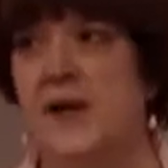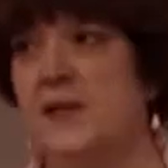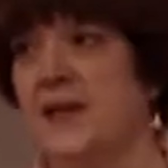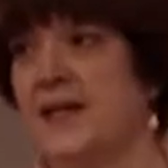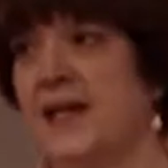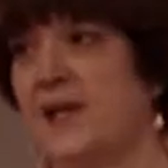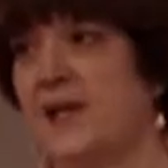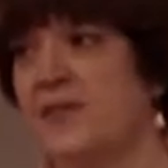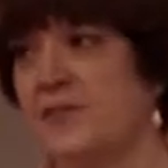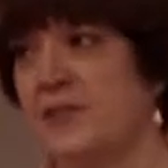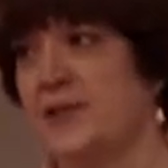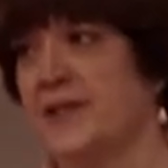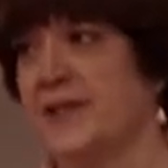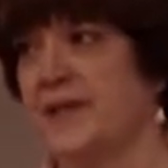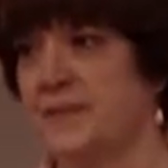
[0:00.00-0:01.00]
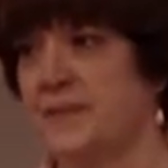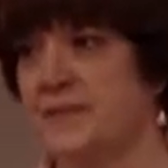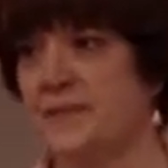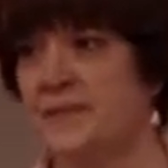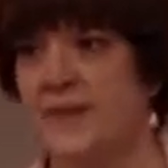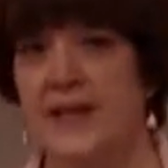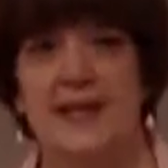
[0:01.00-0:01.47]
out in California,
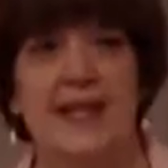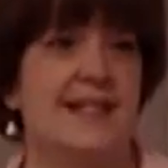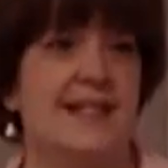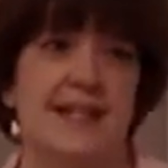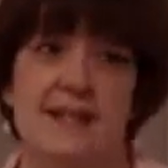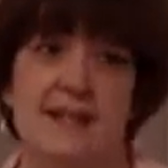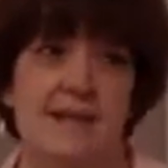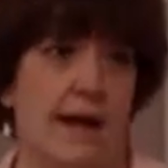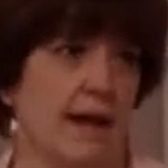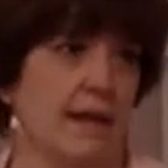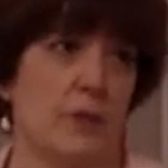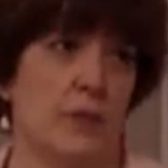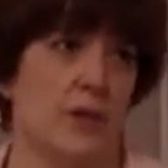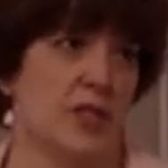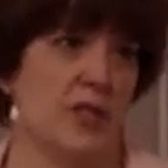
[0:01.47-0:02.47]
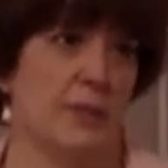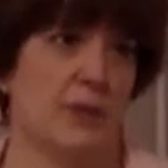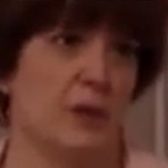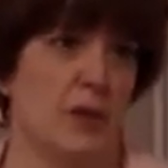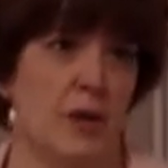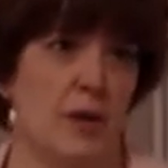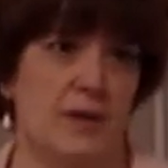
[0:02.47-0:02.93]
and that's exactly where she
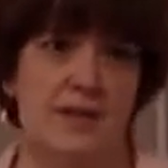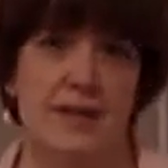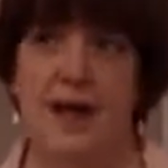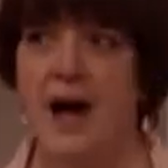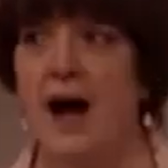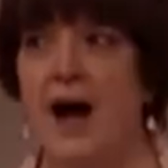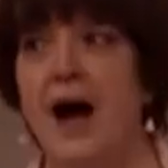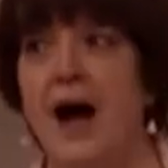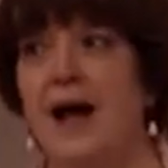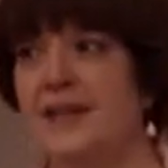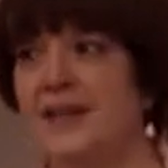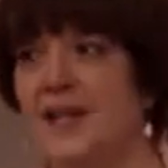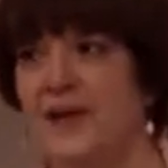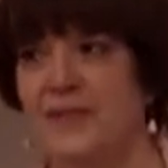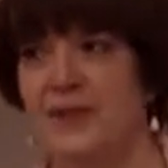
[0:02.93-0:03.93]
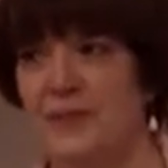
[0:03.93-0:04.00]
belongs. God